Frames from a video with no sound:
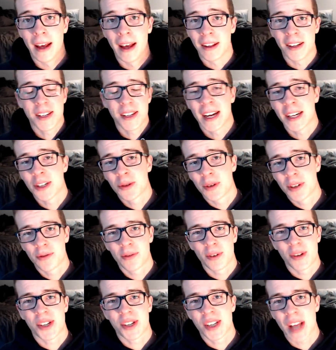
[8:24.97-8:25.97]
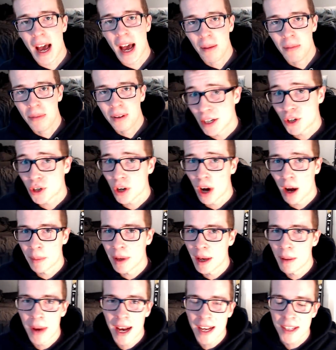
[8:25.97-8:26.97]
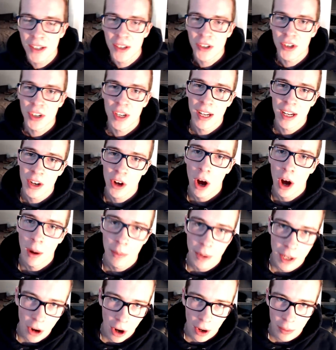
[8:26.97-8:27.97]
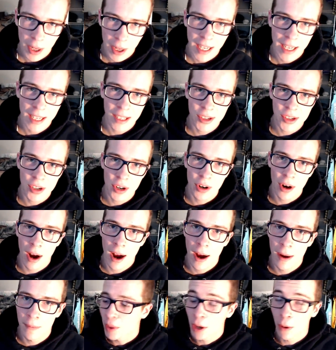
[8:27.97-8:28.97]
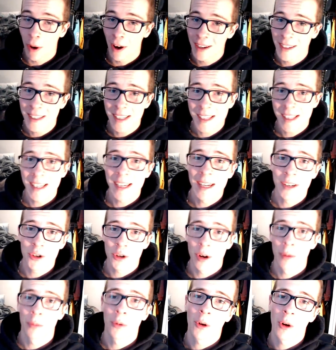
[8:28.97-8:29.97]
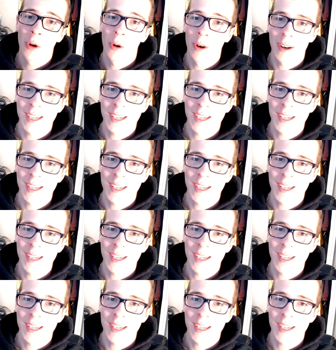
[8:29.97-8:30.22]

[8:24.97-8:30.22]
this next one's for Seb. He shot me a message, he didn't comment on my Instagram. He wanted to see a triple cork